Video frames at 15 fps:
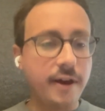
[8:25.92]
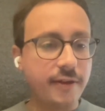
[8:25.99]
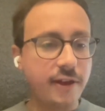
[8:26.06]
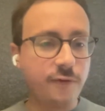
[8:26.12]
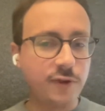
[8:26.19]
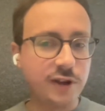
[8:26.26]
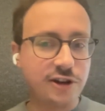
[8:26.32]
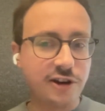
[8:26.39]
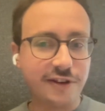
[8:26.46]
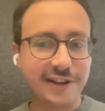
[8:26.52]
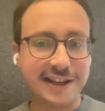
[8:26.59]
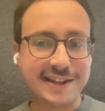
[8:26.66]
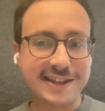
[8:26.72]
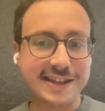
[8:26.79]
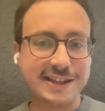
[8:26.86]
Another
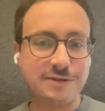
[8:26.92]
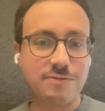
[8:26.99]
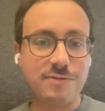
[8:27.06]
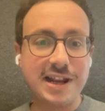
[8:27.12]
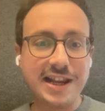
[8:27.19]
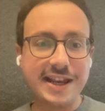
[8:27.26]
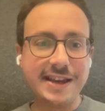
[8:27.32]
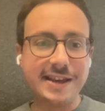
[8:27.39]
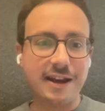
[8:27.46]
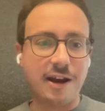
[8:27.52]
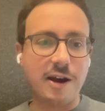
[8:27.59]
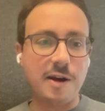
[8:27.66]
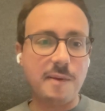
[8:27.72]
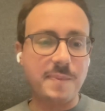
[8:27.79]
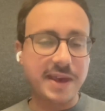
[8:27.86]
feature that is
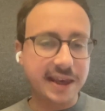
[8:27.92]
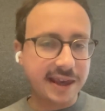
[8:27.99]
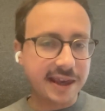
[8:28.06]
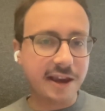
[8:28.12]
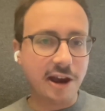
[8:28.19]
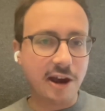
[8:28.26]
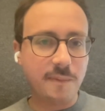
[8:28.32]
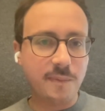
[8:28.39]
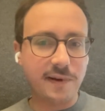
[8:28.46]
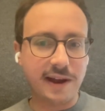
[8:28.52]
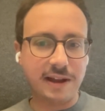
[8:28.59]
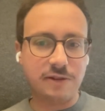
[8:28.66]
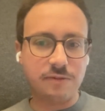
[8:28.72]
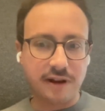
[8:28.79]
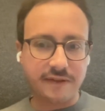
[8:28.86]
really uh, picking up
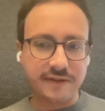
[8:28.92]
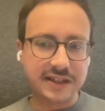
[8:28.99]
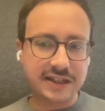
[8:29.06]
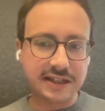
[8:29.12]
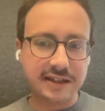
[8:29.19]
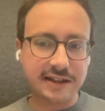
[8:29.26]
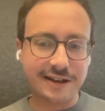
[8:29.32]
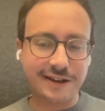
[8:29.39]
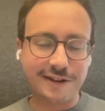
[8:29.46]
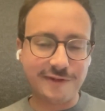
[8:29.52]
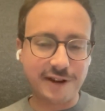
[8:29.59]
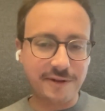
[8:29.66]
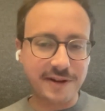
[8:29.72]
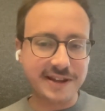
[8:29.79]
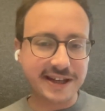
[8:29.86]
and we have seen
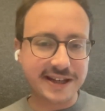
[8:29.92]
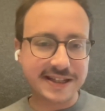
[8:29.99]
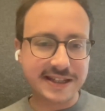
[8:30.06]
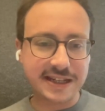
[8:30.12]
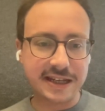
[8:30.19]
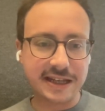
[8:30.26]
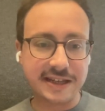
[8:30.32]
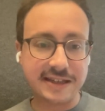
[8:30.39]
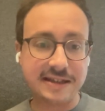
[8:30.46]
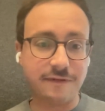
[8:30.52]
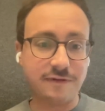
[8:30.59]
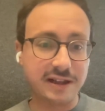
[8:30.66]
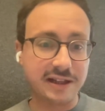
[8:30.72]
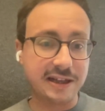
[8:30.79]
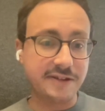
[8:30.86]
uh, very interesting is
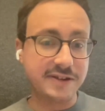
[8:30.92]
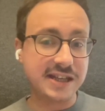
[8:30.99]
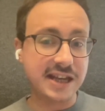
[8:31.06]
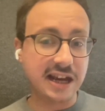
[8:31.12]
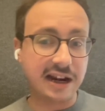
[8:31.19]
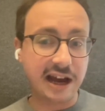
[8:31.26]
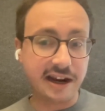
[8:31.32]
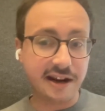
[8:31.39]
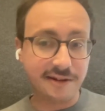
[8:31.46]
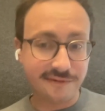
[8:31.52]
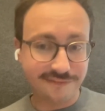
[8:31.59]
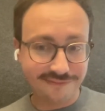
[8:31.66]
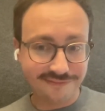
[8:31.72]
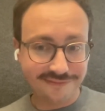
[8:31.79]
definitely a CLI